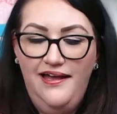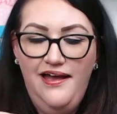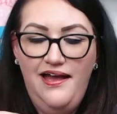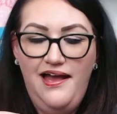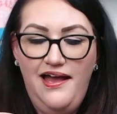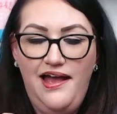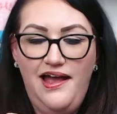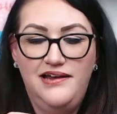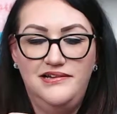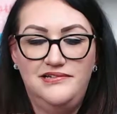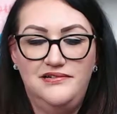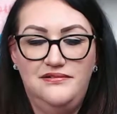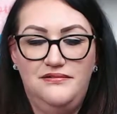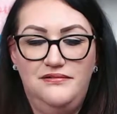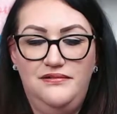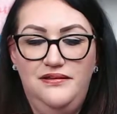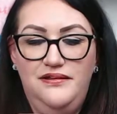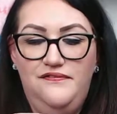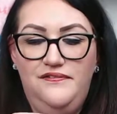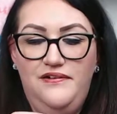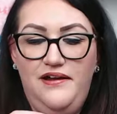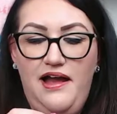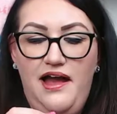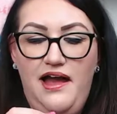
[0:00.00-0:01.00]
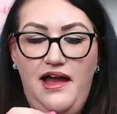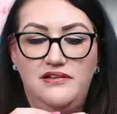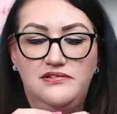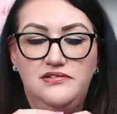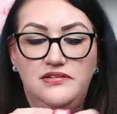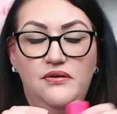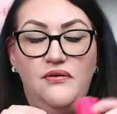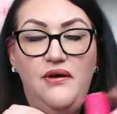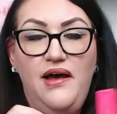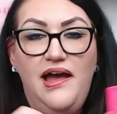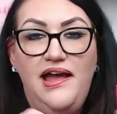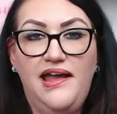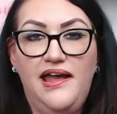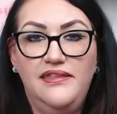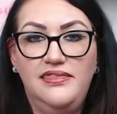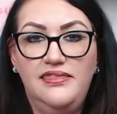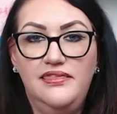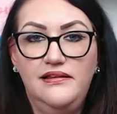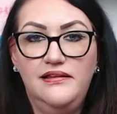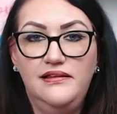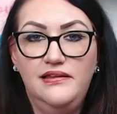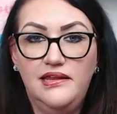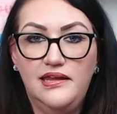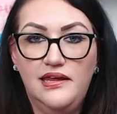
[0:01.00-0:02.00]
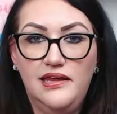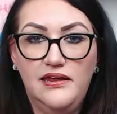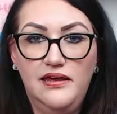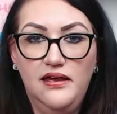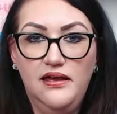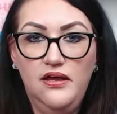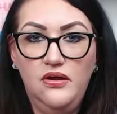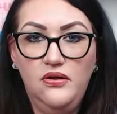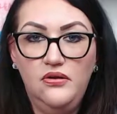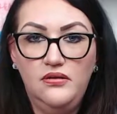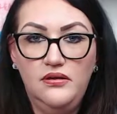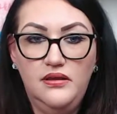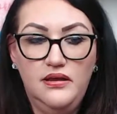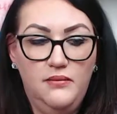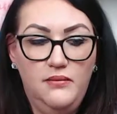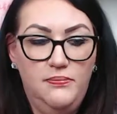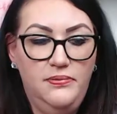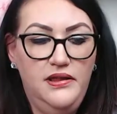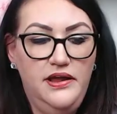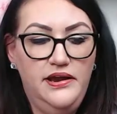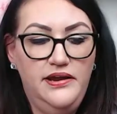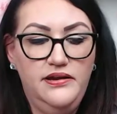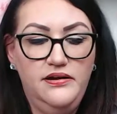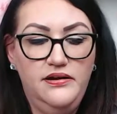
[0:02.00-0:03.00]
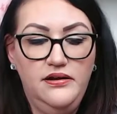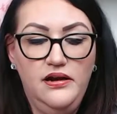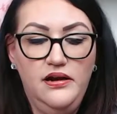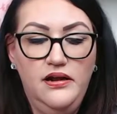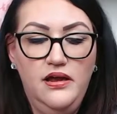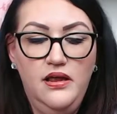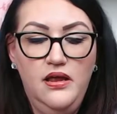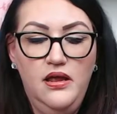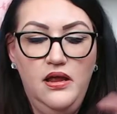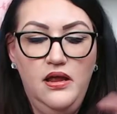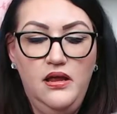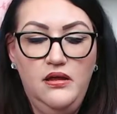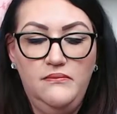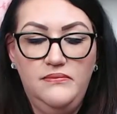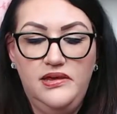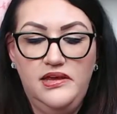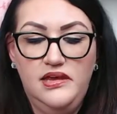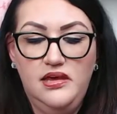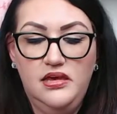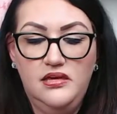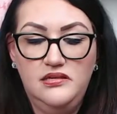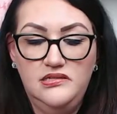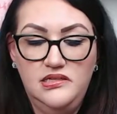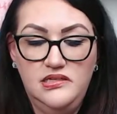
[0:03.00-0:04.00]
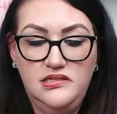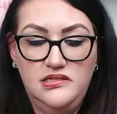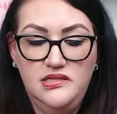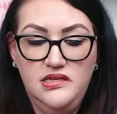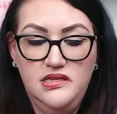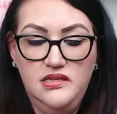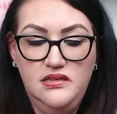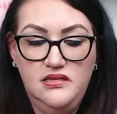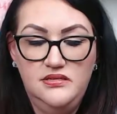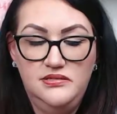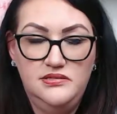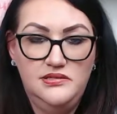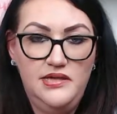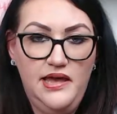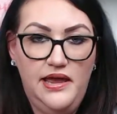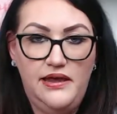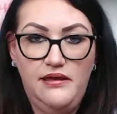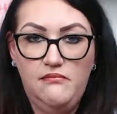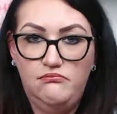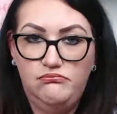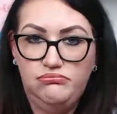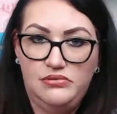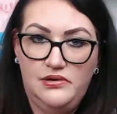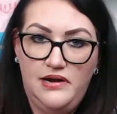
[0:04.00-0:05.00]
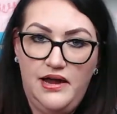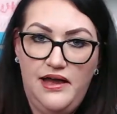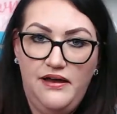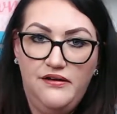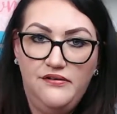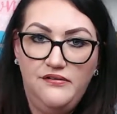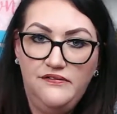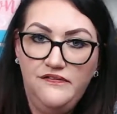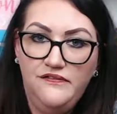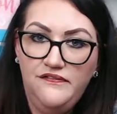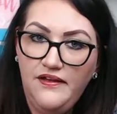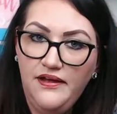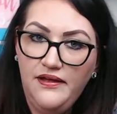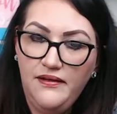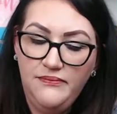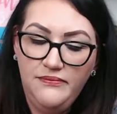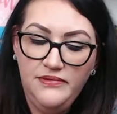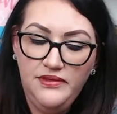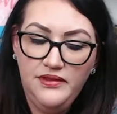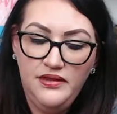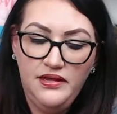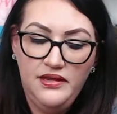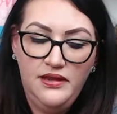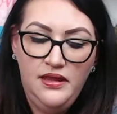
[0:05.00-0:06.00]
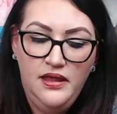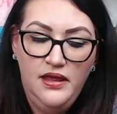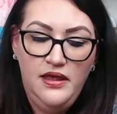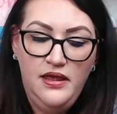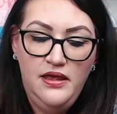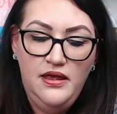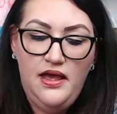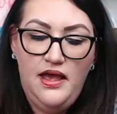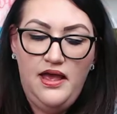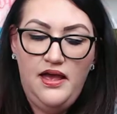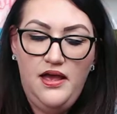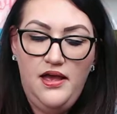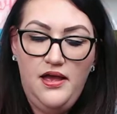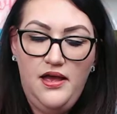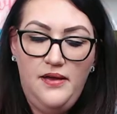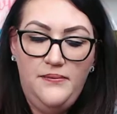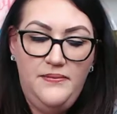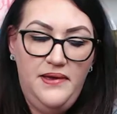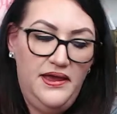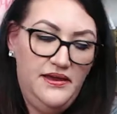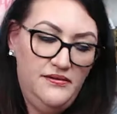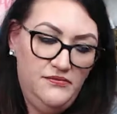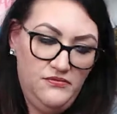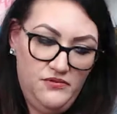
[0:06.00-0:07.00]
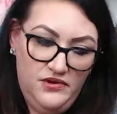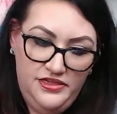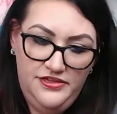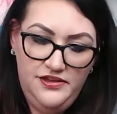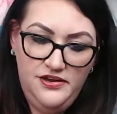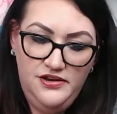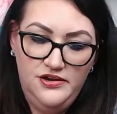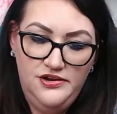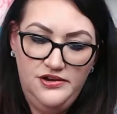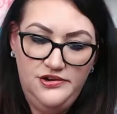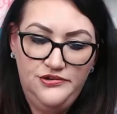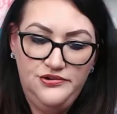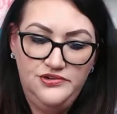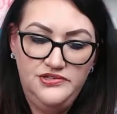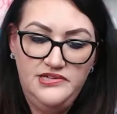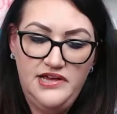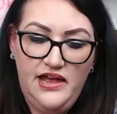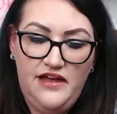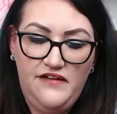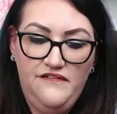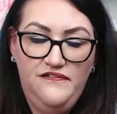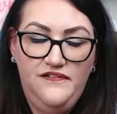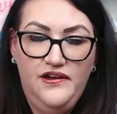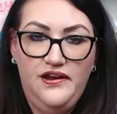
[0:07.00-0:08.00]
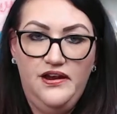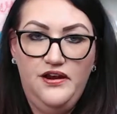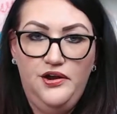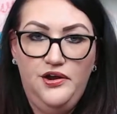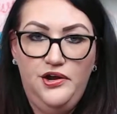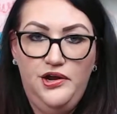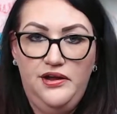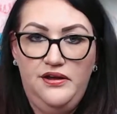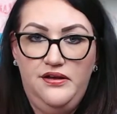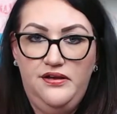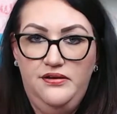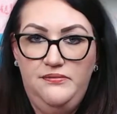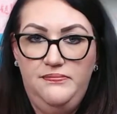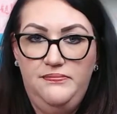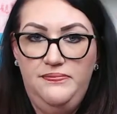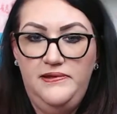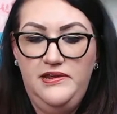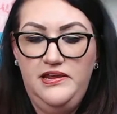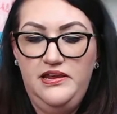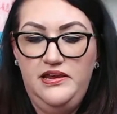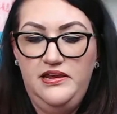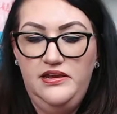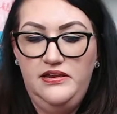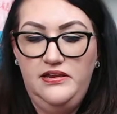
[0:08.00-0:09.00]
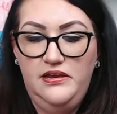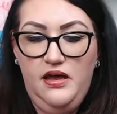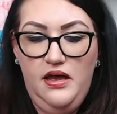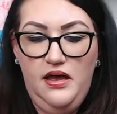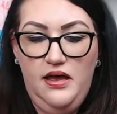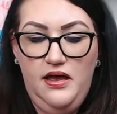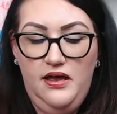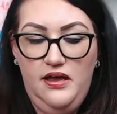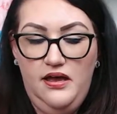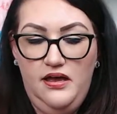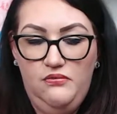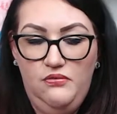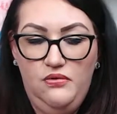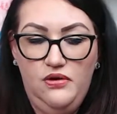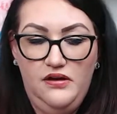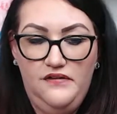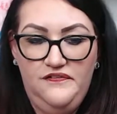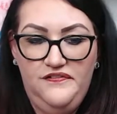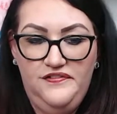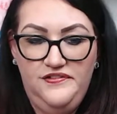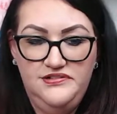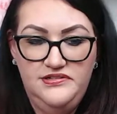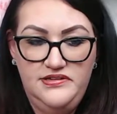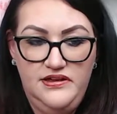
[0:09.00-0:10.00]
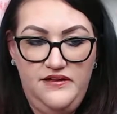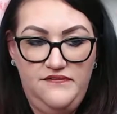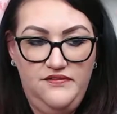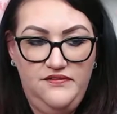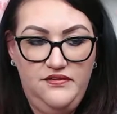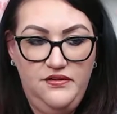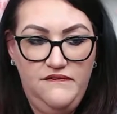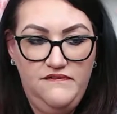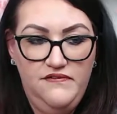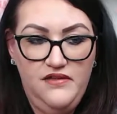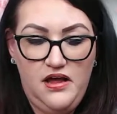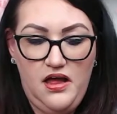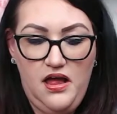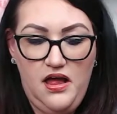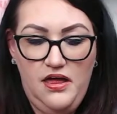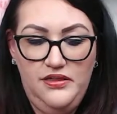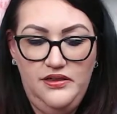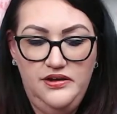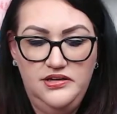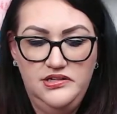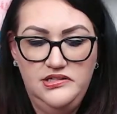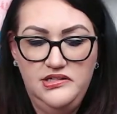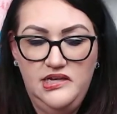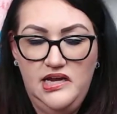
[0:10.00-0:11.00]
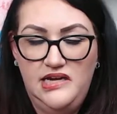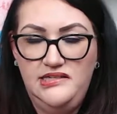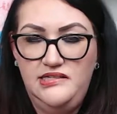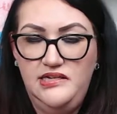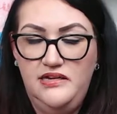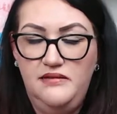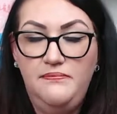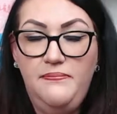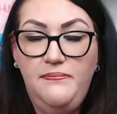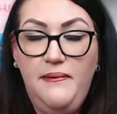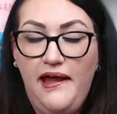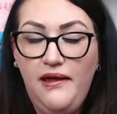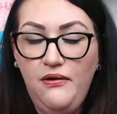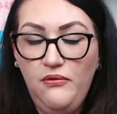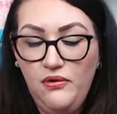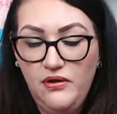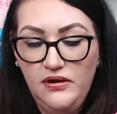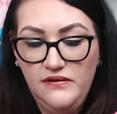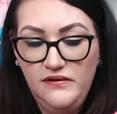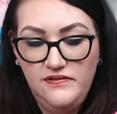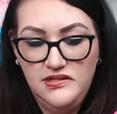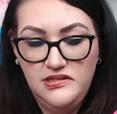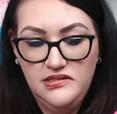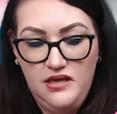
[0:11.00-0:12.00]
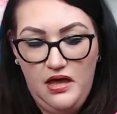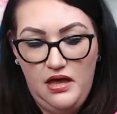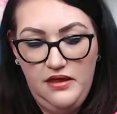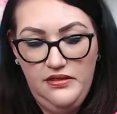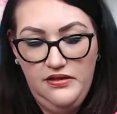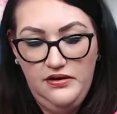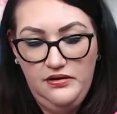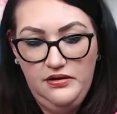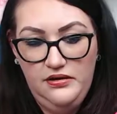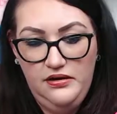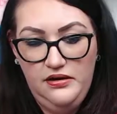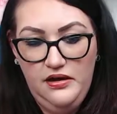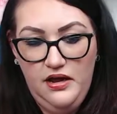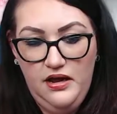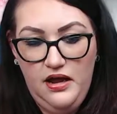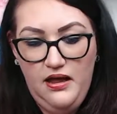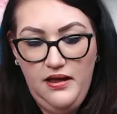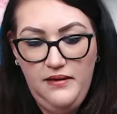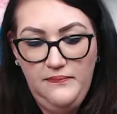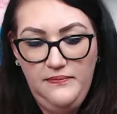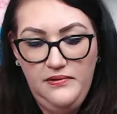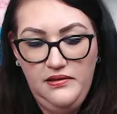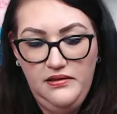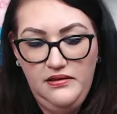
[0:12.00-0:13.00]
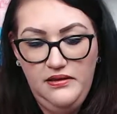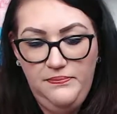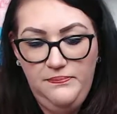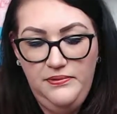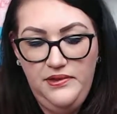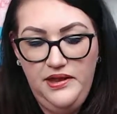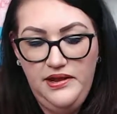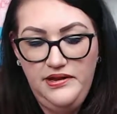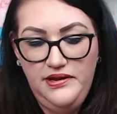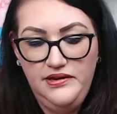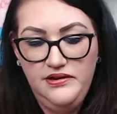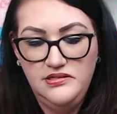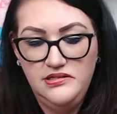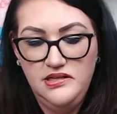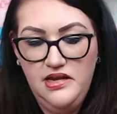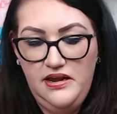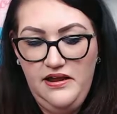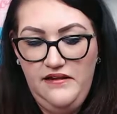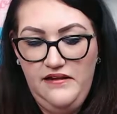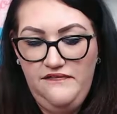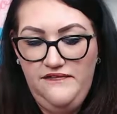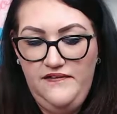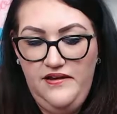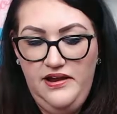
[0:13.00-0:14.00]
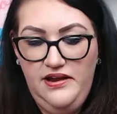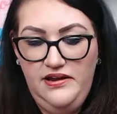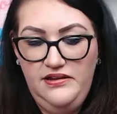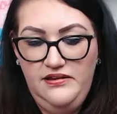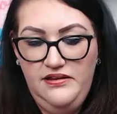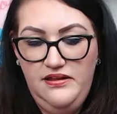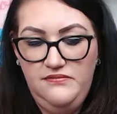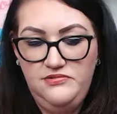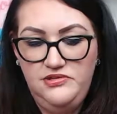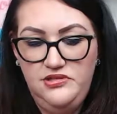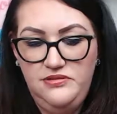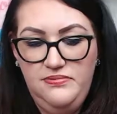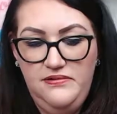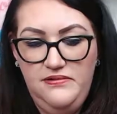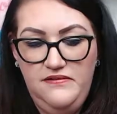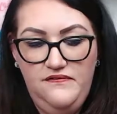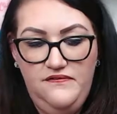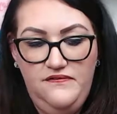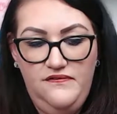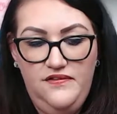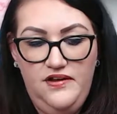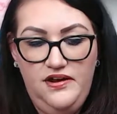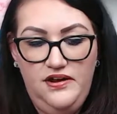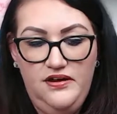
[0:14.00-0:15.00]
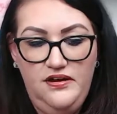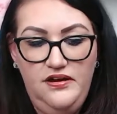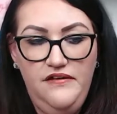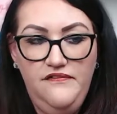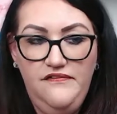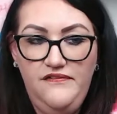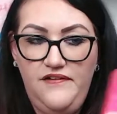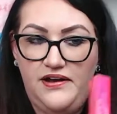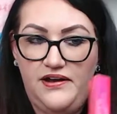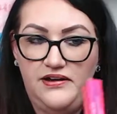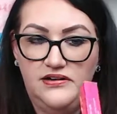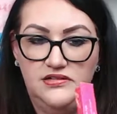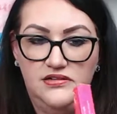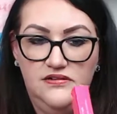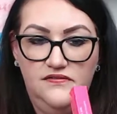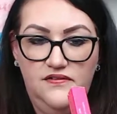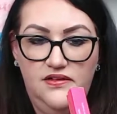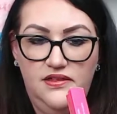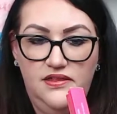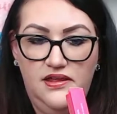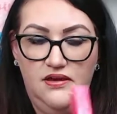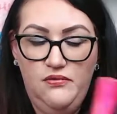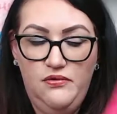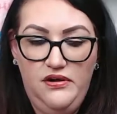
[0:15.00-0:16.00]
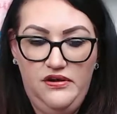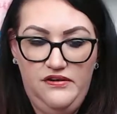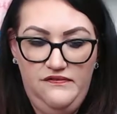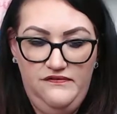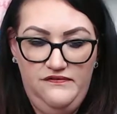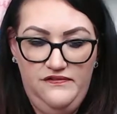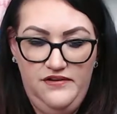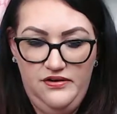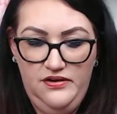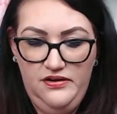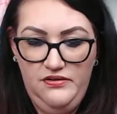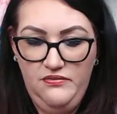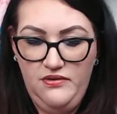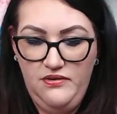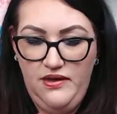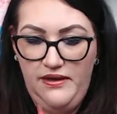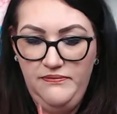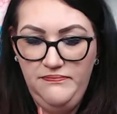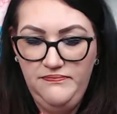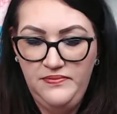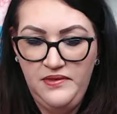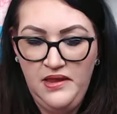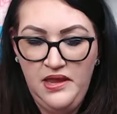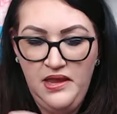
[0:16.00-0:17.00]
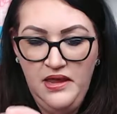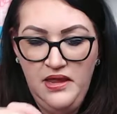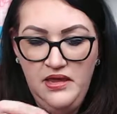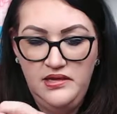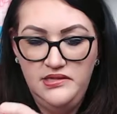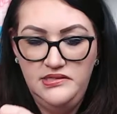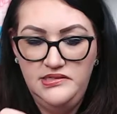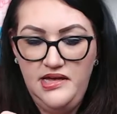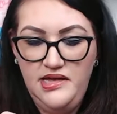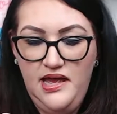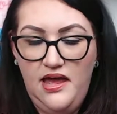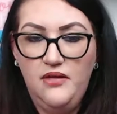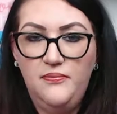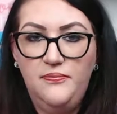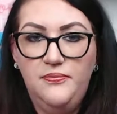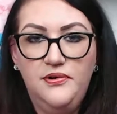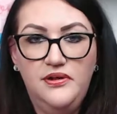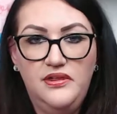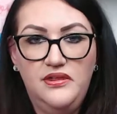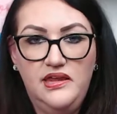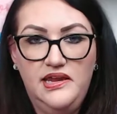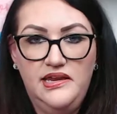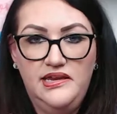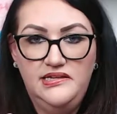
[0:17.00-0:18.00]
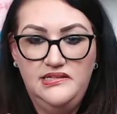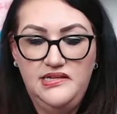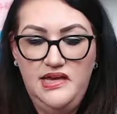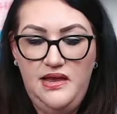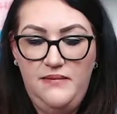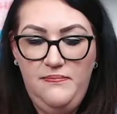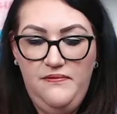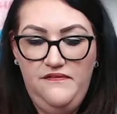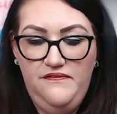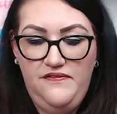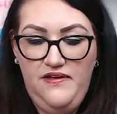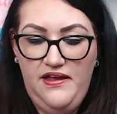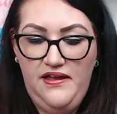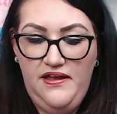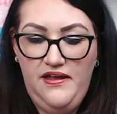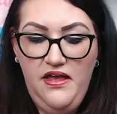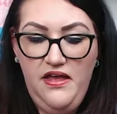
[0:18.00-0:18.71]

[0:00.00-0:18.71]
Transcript: I totally forgot. So I got the Leo lip liner because it's in this like brown family. And with the nudes, I figured it could be work for several of the colors. I did buy one of his other lip liners, and I find them to be very effective, and they work very well to help with any type of like